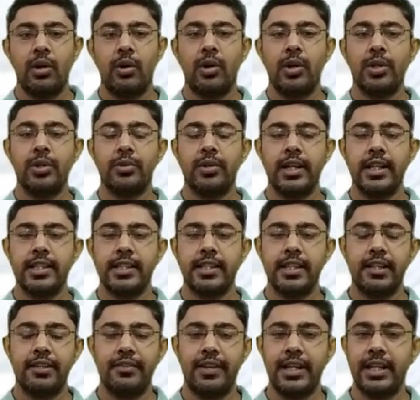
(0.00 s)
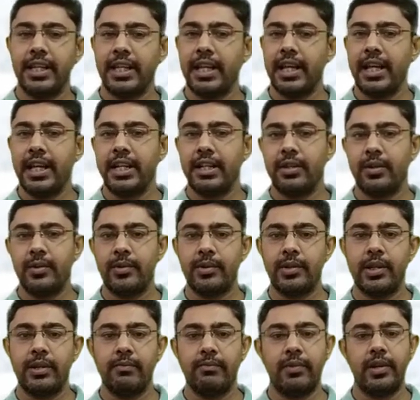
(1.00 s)
or you can say 28
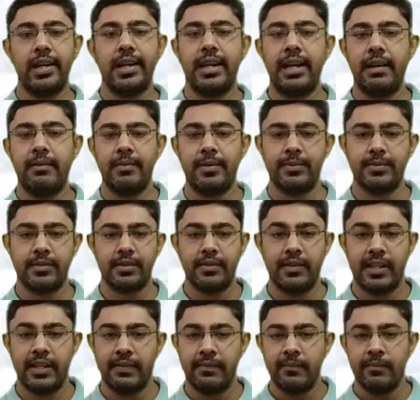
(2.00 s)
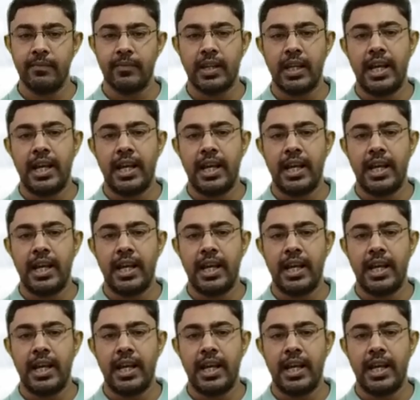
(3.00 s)
newton per mm square.